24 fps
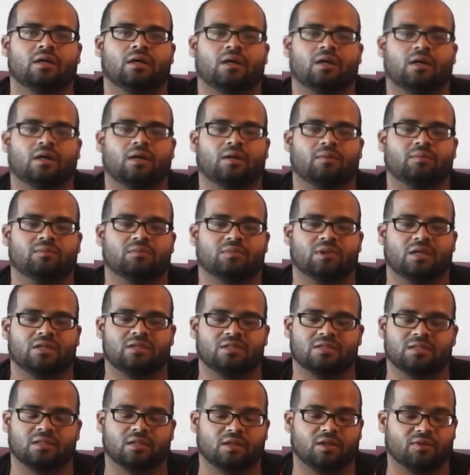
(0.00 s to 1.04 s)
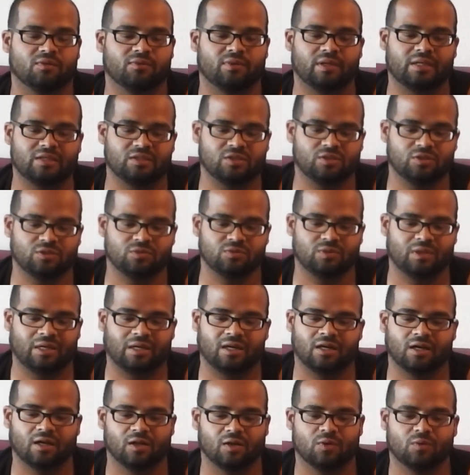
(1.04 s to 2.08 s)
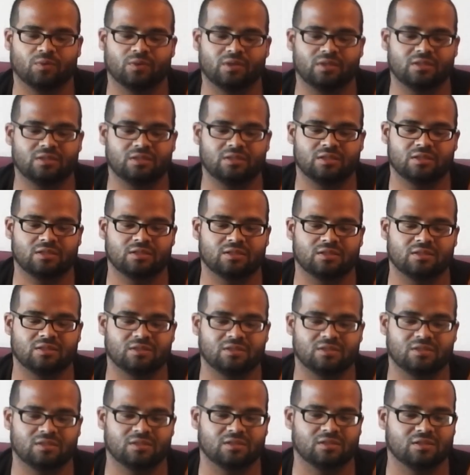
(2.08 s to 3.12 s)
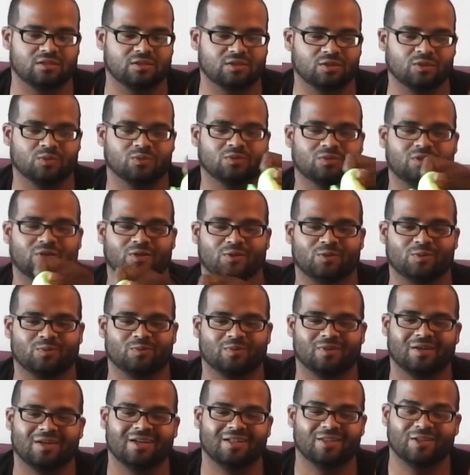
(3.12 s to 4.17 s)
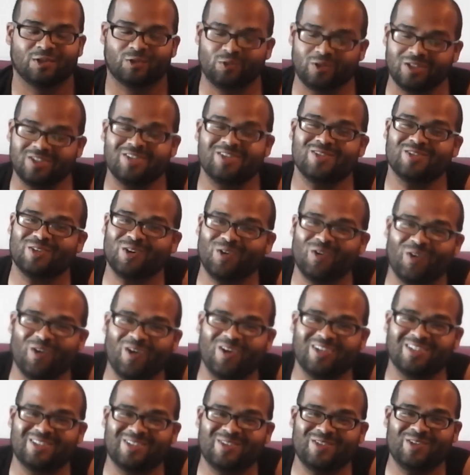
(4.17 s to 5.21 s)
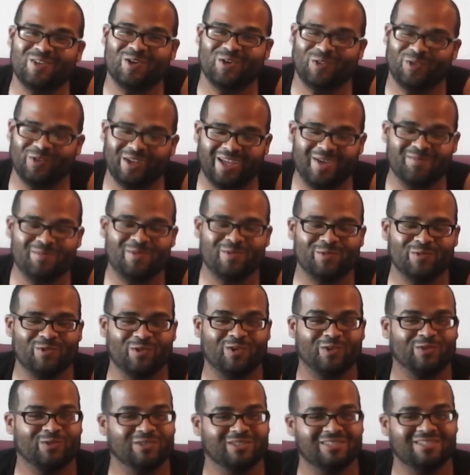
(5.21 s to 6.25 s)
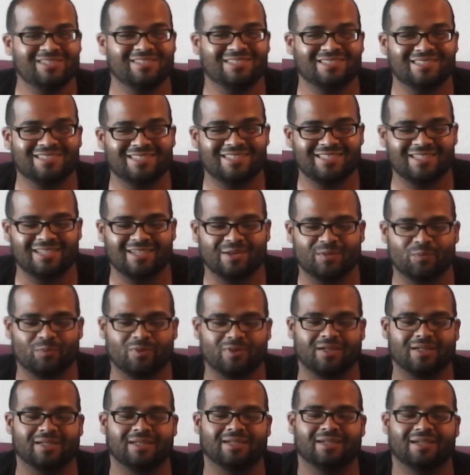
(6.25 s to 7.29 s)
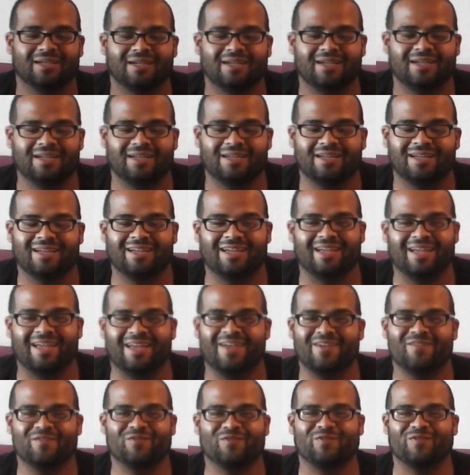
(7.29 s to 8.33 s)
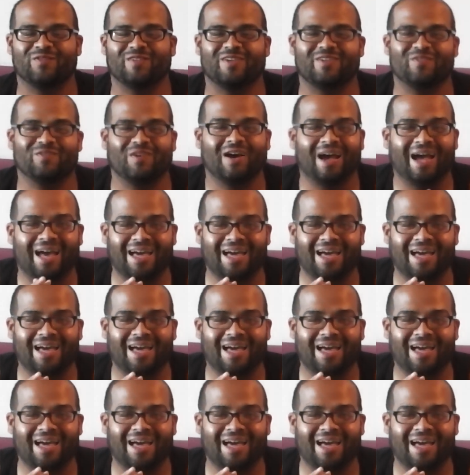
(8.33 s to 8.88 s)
I just love that shoe. That colorway is just so dope. The Grinches go hard too though, don't get me wrong, Grinches is sick, but if I